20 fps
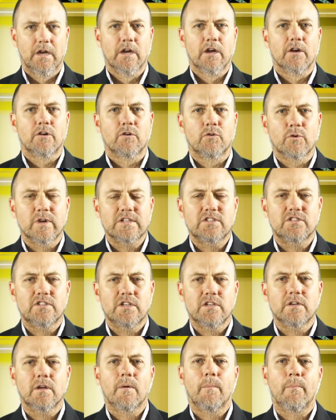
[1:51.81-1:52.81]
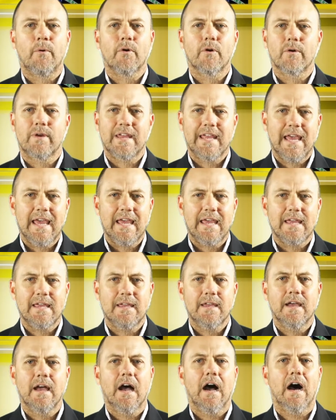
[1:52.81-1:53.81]
Christian Poirier
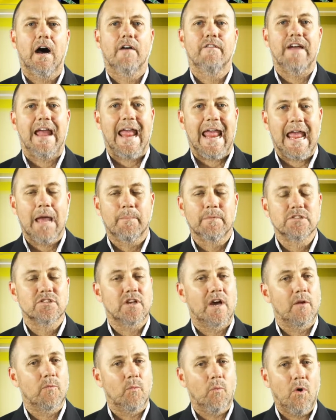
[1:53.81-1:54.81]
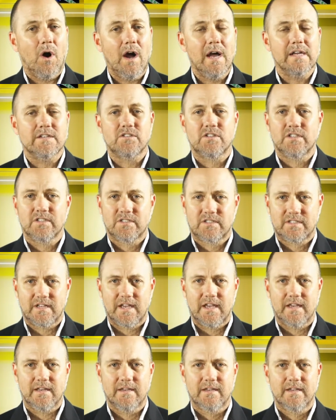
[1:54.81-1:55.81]
of Amazon Watch
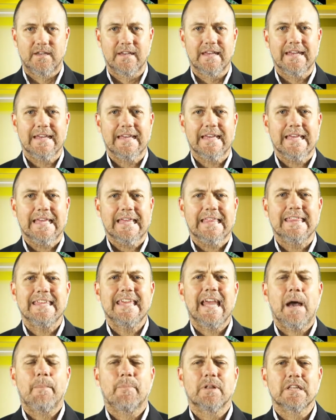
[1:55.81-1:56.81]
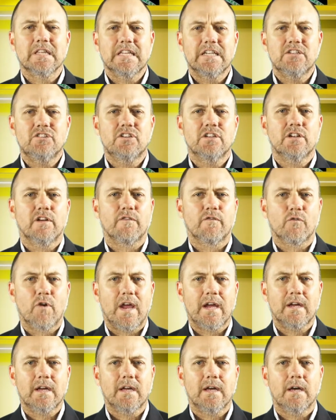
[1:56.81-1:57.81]
said, "The abolition of
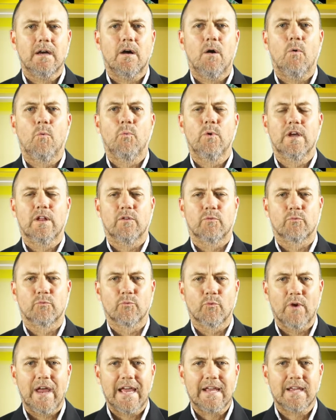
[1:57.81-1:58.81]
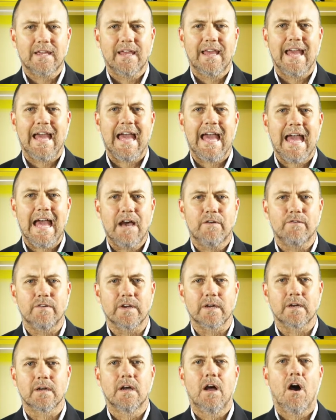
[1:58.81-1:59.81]
Renca will wreak havoc
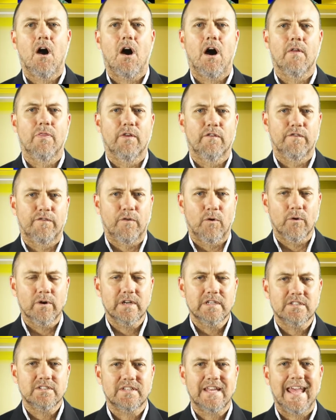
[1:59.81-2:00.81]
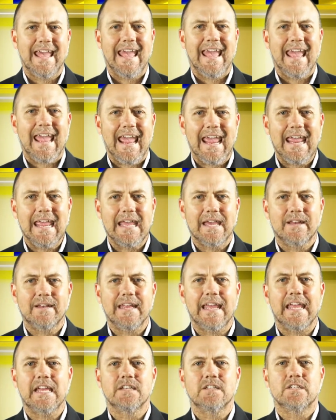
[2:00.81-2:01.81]
on the forest and
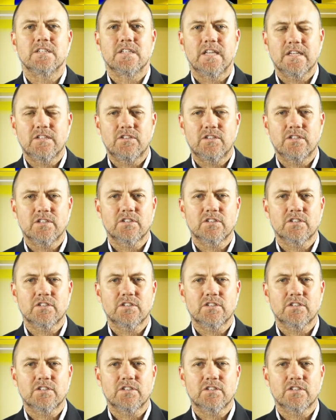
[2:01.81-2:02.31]
indigenous